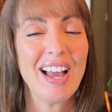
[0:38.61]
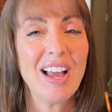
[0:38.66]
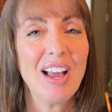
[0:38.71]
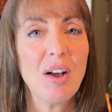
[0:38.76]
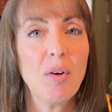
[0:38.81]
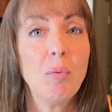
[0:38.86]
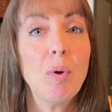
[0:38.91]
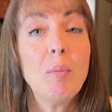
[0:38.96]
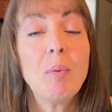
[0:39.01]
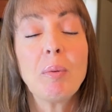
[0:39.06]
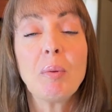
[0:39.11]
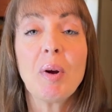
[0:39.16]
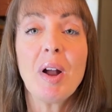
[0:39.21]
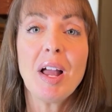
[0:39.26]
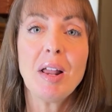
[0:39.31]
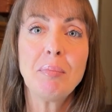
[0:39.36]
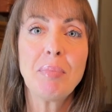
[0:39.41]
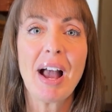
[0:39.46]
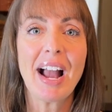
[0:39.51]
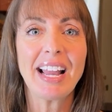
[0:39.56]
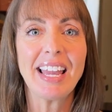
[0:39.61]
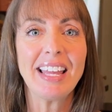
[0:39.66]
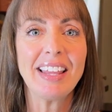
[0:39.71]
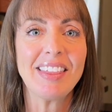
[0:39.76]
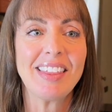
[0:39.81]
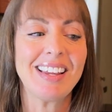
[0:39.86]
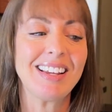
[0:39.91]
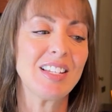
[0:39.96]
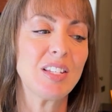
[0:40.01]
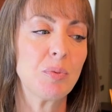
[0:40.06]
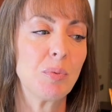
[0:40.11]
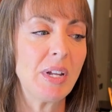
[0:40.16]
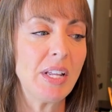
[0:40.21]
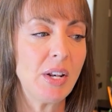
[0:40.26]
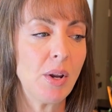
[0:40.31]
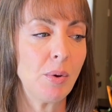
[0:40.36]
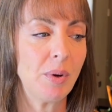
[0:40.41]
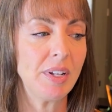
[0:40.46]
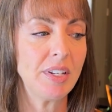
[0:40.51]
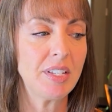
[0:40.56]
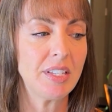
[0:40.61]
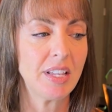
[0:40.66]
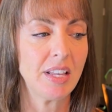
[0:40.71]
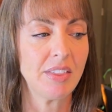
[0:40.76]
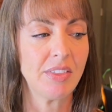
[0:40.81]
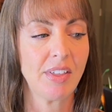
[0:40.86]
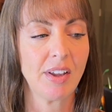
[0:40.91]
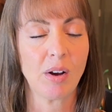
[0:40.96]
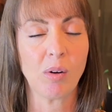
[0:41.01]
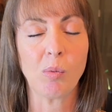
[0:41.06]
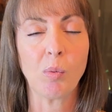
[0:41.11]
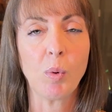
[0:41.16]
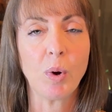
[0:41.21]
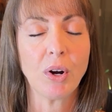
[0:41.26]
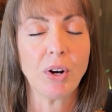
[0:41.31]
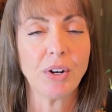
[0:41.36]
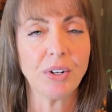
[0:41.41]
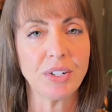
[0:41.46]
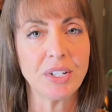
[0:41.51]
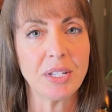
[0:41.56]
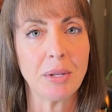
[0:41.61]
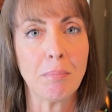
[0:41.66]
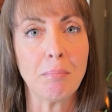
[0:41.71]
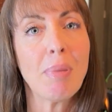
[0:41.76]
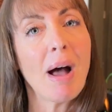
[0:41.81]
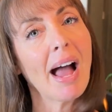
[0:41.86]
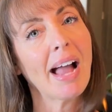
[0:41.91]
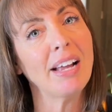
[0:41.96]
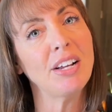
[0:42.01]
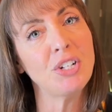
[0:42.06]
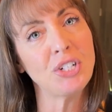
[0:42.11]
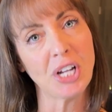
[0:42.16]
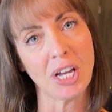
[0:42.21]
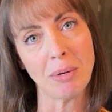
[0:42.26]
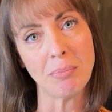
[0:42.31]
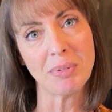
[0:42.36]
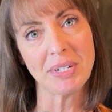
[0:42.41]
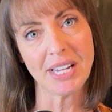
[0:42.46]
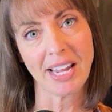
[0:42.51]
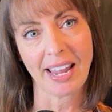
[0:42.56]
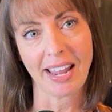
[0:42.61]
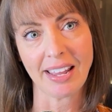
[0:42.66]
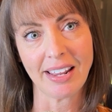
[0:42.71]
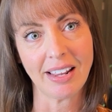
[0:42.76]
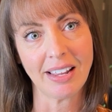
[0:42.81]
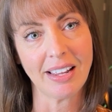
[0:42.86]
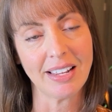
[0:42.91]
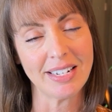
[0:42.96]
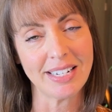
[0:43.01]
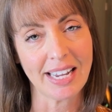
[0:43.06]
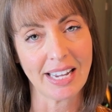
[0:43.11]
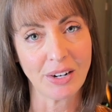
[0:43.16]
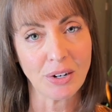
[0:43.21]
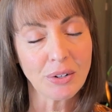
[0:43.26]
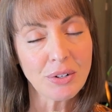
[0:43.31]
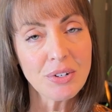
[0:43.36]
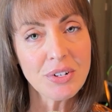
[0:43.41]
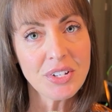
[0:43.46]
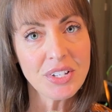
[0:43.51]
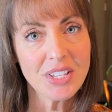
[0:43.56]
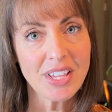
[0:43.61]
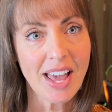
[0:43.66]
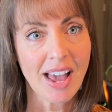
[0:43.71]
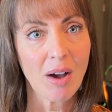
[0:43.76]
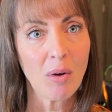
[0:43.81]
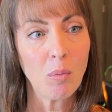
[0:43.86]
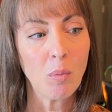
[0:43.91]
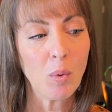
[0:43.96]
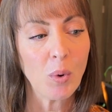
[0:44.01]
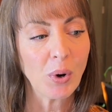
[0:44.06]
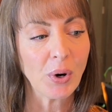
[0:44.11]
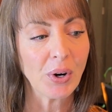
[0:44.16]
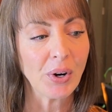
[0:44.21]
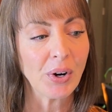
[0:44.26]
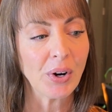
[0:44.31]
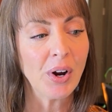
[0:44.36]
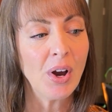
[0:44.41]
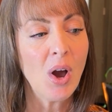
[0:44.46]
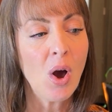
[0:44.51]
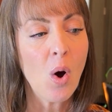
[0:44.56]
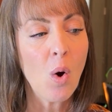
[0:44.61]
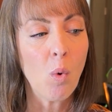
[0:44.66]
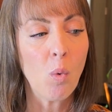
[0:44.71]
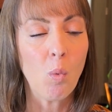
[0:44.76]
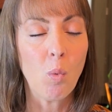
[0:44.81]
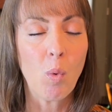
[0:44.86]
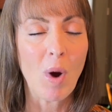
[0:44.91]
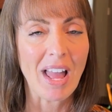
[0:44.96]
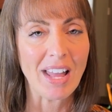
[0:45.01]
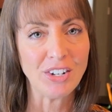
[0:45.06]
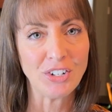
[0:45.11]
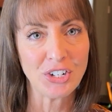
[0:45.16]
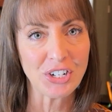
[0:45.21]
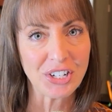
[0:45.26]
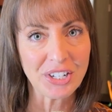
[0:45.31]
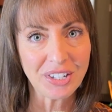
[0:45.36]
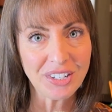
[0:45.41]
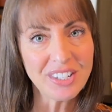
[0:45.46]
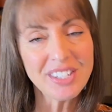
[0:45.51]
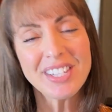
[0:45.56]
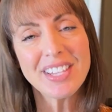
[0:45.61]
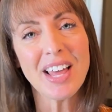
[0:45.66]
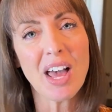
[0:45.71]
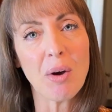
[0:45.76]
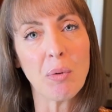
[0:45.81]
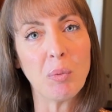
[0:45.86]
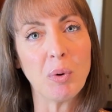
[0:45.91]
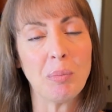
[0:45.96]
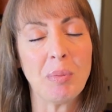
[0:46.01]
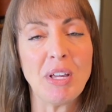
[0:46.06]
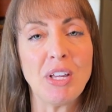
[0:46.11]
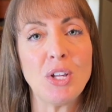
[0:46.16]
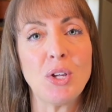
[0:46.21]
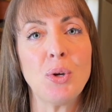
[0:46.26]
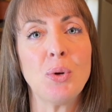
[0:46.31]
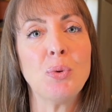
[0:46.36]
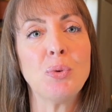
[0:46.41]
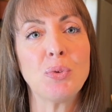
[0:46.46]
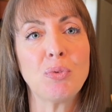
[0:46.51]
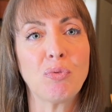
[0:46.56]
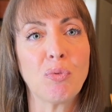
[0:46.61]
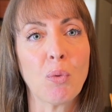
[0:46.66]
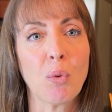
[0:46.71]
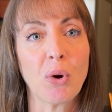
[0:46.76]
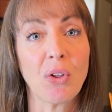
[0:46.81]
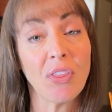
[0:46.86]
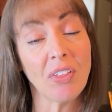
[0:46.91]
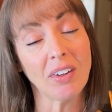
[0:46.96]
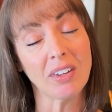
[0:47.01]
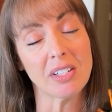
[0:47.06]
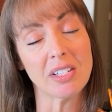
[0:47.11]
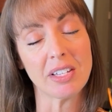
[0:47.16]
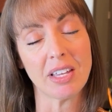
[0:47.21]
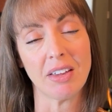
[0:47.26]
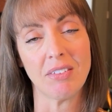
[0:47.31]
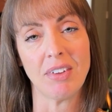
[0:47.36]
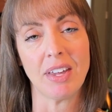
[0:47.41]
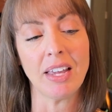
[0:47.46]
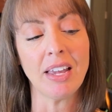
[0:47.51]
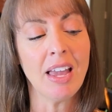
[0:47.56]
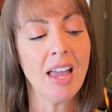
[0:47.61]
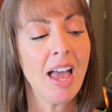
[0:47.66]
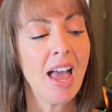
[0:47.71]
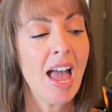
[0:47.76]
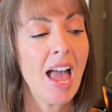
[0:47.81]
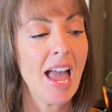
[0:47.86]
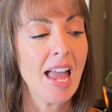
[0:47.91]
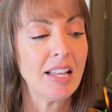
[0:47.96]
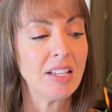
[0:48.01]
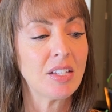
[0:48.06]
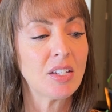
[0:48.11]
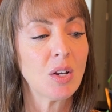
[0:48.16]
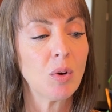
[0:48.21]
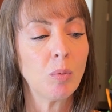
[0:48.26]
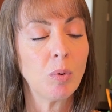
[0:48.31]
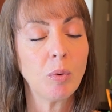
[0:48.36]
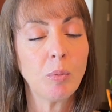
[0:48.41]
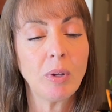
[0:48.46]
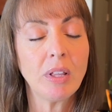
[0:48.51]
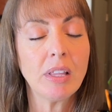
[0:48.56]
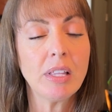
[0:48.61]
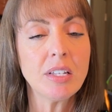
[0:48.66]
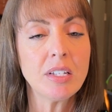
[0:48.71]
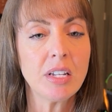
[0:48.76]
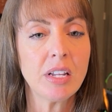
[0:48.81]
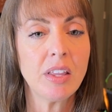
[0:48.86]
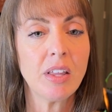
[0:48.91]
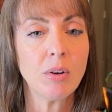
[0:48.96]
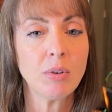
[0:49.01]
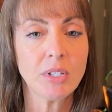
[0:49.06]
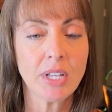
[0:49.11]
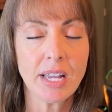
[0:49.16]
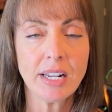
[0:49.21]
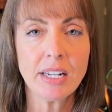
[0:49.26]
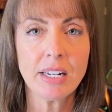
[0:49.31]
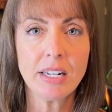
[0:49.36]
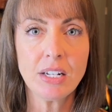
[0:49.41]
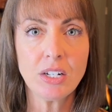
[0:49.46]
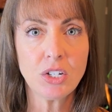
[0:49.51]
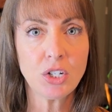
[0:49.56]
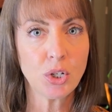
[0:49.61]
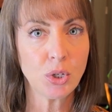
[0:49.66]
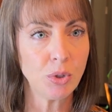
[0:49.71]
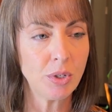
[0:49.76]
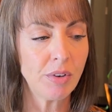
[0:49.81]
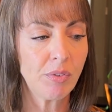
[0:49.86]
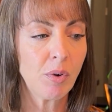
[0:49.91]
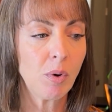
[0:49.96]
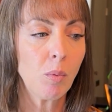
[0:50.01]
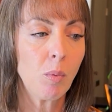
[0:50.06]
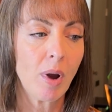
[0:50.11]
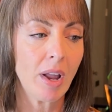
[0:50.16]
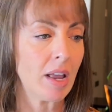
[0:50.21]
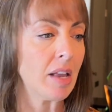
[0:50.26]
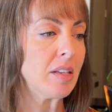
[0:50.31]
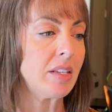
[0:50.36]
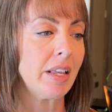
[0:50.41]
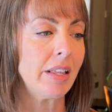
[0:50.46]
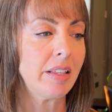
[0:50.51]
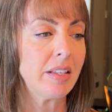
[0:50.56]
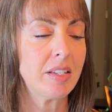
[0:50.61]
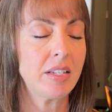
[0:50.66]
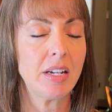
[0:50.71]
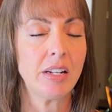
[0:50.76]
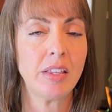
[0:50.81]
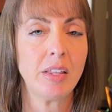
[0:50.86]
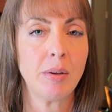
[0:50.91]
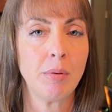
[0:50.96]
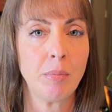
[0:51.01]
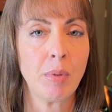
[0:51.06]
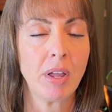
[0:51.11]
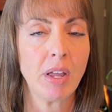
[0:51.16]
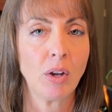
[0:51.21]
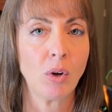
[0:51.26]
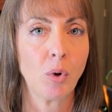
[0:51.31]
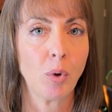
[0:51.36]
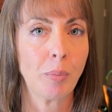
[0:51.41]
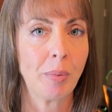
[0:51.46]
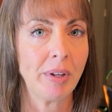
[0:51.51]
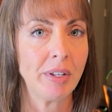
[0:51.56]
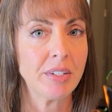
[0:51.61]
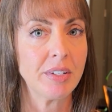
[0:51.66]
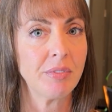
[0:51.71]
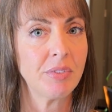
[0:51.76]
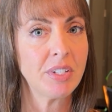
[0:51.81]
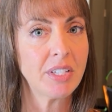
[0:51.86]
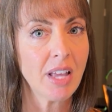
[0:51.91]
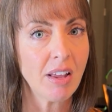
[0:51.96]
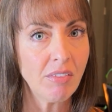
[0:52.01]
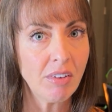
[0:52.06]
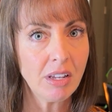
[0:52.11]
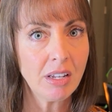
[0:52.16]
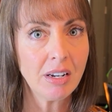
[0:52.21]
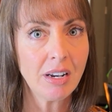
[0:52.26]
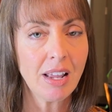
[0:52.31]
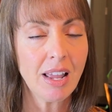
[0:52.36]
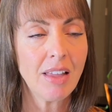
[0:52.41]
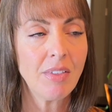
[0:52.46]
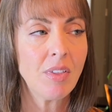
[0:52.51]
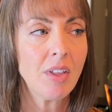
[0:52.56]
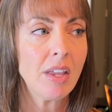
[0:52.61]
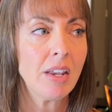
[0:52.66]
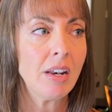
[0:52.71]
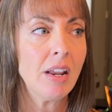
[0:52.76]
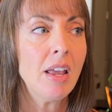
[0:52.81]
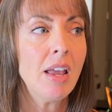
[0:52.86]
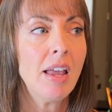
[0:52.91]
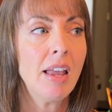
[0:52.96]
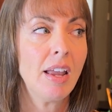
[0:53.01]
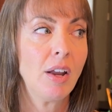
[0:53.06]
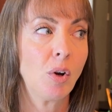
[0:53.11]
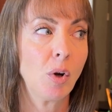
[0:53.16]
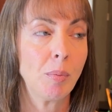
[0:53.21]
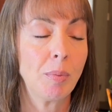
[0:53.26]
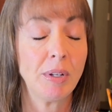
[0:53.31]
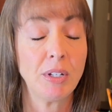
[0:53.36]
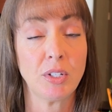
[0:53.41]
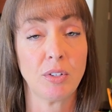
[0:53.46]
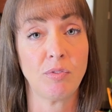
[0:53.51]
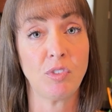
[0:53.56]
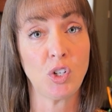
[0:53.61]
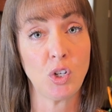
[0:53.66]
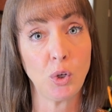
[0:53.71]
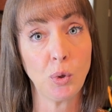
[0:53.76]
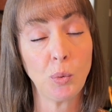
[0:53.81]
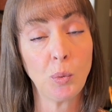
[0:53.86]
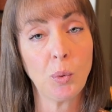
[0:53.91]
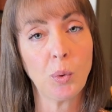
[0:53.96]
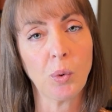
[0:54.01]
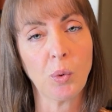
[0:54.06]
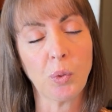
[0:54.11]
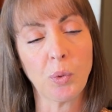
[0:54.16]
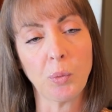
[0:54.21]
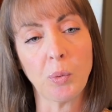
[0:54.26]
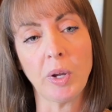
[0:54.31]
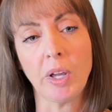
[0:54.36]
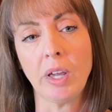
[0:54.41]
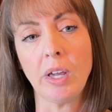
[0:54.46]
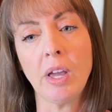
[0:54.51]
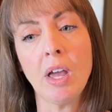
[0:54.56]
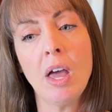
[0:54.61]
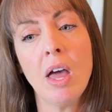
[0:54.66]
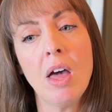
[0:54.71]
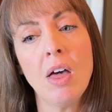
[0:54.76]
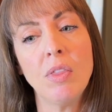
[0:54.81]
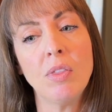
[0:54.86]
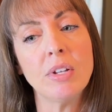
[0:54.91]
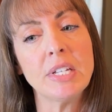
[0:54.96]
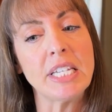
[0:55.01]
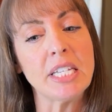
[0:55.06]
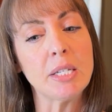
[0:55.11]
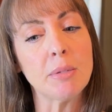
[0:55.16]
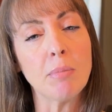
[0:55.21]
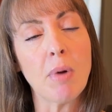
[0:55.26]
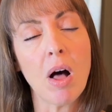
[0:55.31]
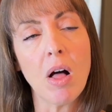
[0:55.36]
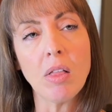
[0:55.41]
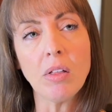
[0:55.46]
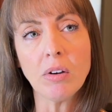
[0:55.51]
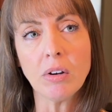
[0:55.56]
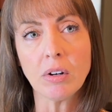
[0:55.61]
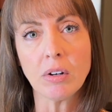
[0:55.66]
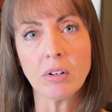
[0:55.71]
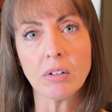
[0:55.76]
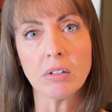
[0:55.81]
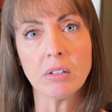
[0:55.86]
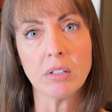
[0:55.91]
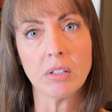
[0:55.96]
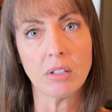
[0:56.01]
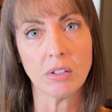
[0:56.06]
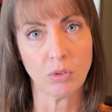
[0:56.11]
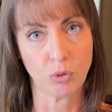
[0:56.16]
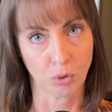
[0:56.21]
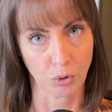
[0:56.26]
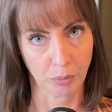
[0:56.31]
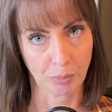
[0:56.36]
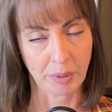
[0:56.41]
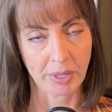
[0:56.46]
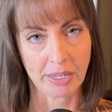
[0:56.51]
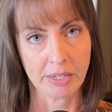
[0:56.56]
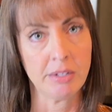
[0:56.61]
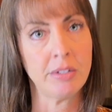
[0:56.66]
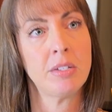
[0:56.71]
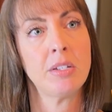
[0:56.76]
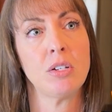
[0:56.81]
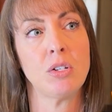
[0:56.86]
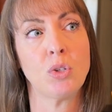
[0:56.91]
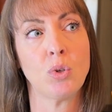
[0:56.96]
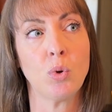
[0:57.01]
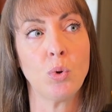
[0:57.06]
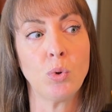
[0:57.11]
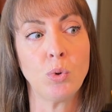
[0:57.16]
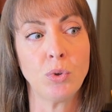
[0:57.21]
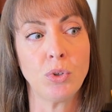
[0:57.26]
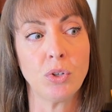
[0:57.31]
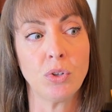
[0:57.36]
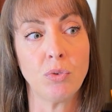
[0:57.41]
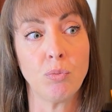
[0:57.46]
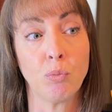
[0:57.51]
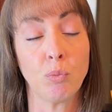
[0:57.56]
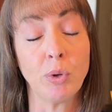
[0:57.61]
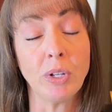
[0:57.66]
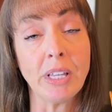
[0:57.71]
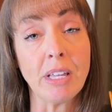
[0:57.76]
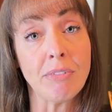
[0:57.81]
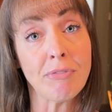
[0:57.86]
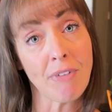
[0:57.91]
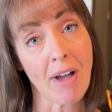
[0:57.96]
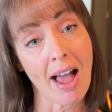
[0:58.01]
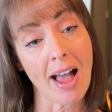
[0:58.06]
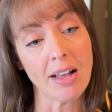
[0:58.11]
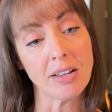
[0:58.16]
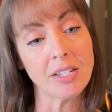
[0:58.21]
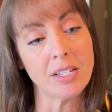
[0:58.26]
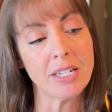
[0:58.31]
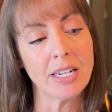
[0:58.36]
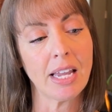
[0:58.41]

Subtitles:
When we were unpacking things, we noticed that there were some pie-shaped containers that were wedges that would be cute for Thanksgiving. And so when we listed those, I did it two different ways. I listed them in groupings of 7 and then in groupings of 2 or 3. The smaller groupings sold really fast.